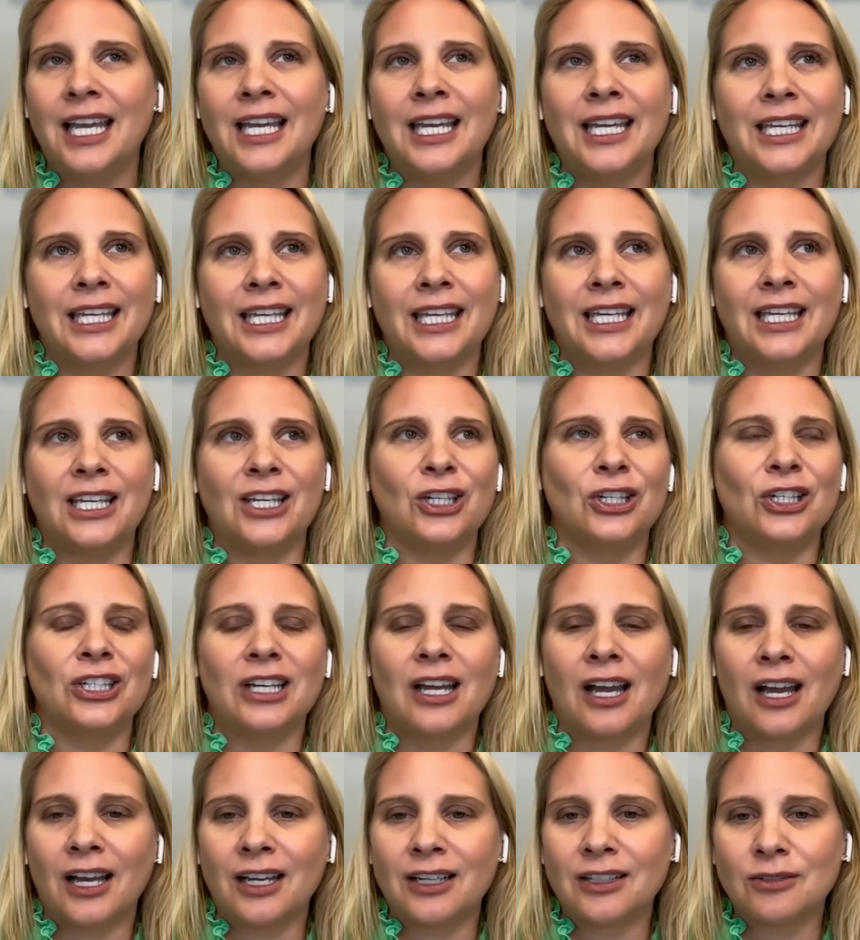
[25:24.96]
He could
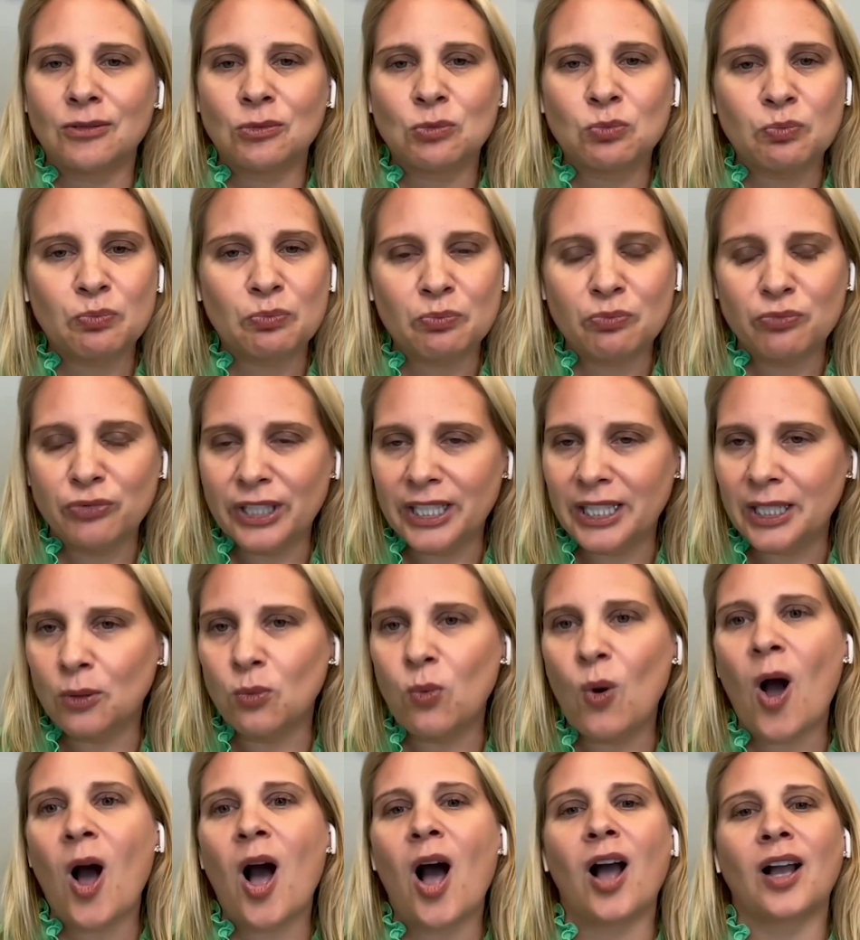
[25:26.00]
not really
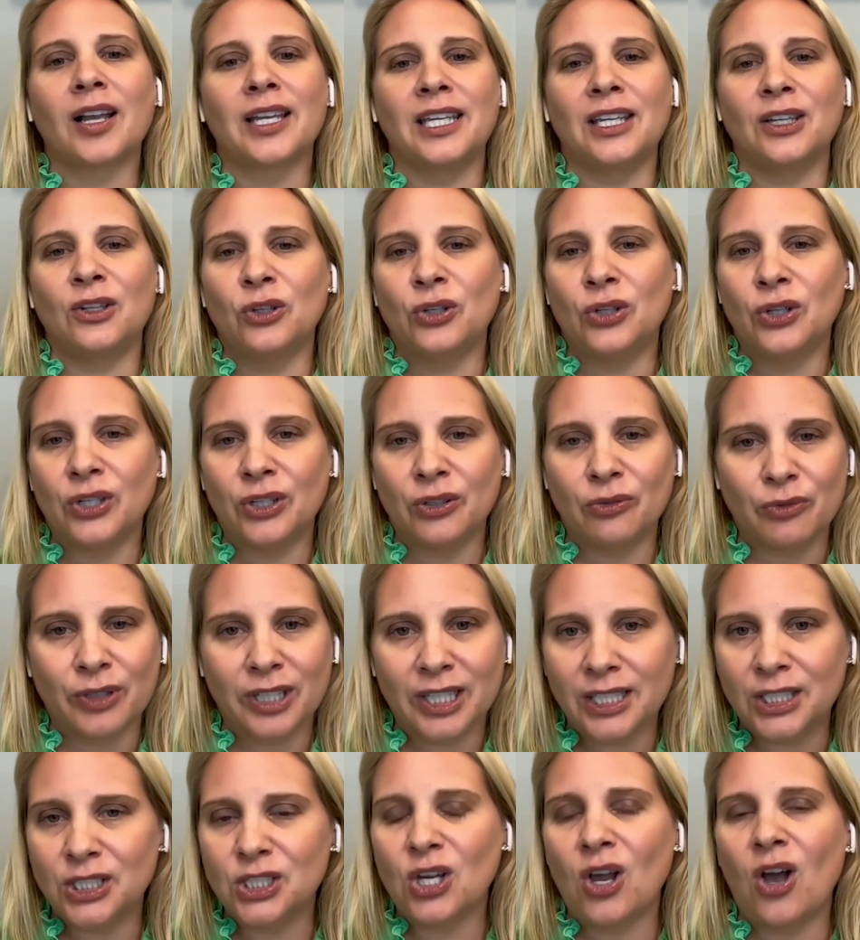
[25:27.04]
walk. He couldn't
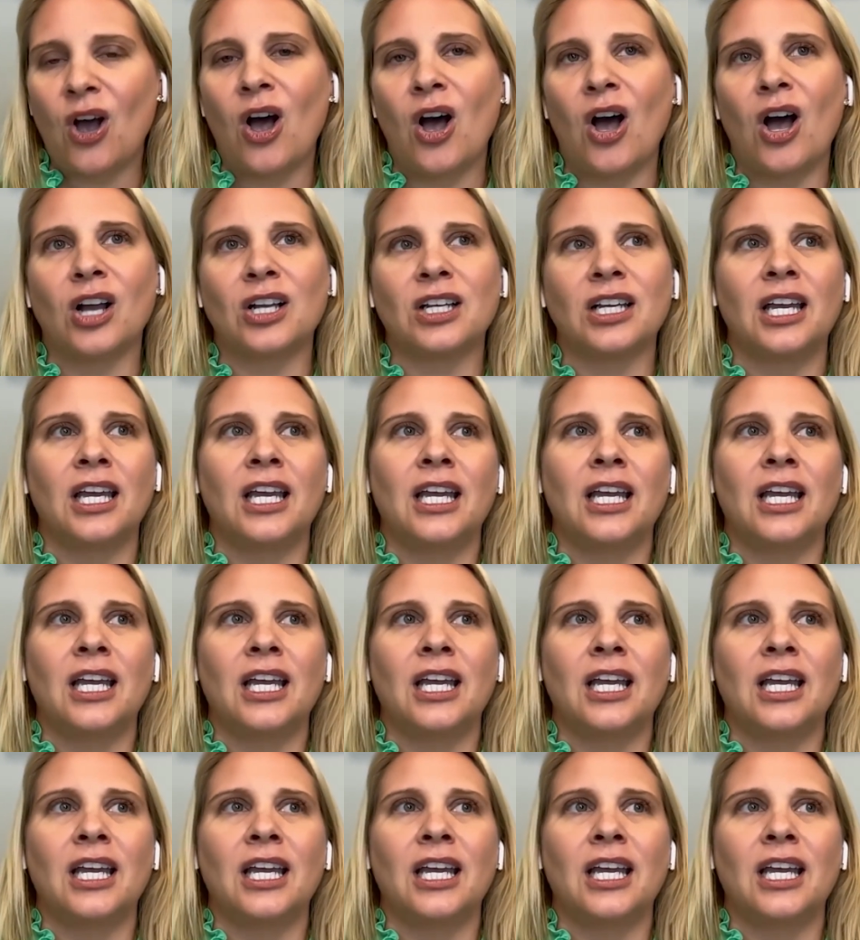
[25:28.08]
really talk.